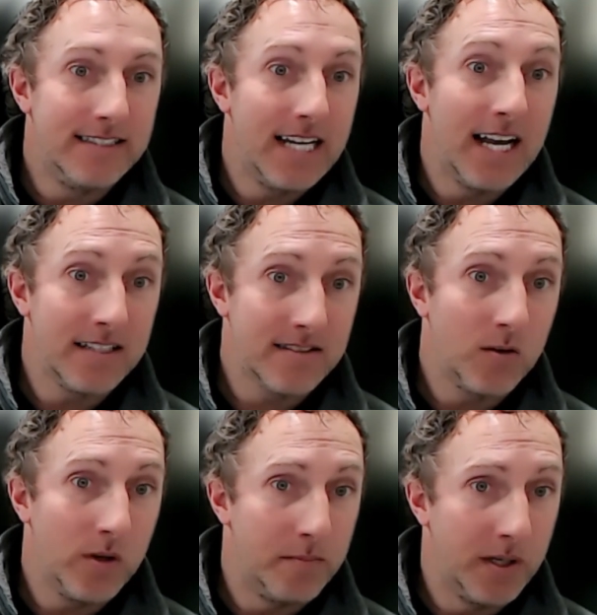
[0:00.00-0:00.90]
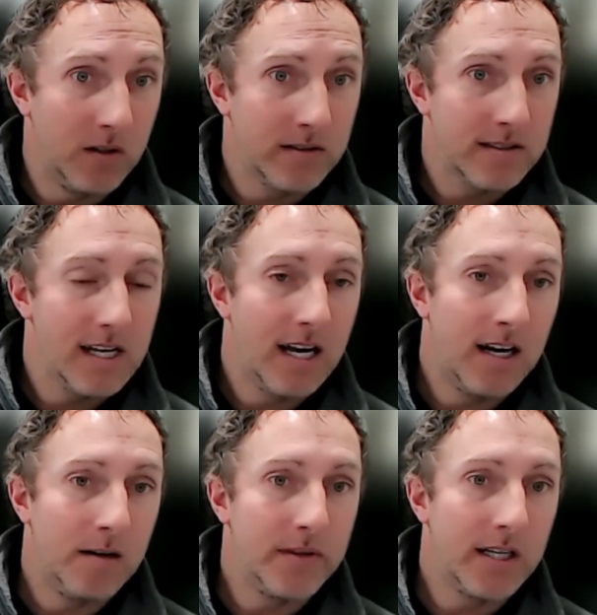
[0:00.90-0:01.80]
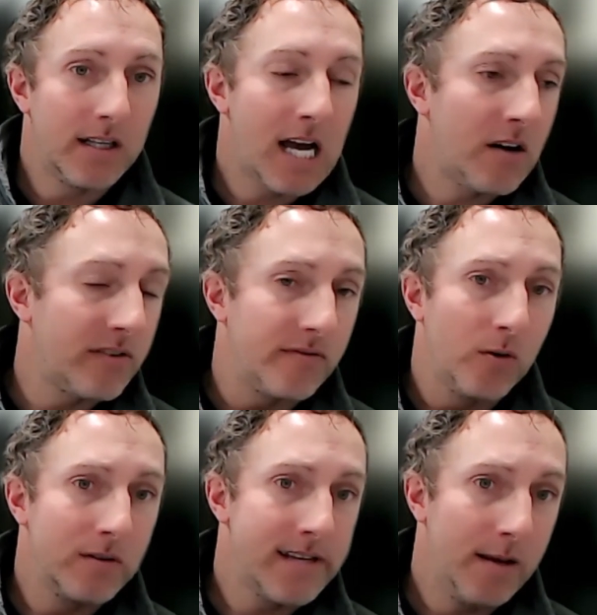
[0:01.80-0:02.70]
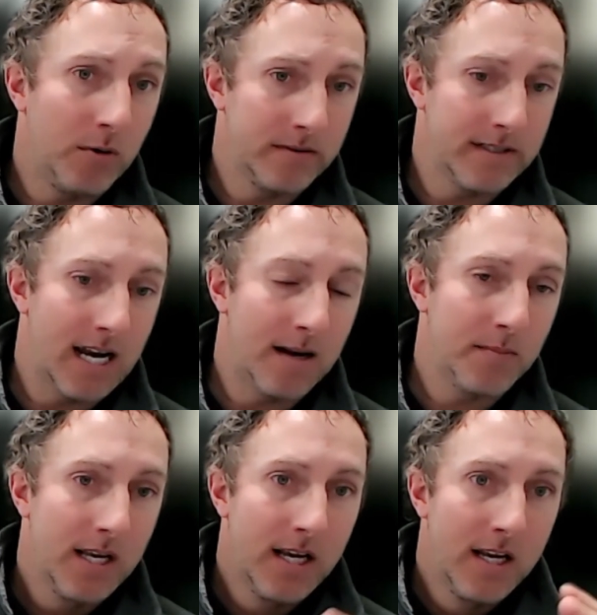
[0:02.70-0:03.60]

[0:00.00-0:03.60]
desks that we built that allow for full tabletop.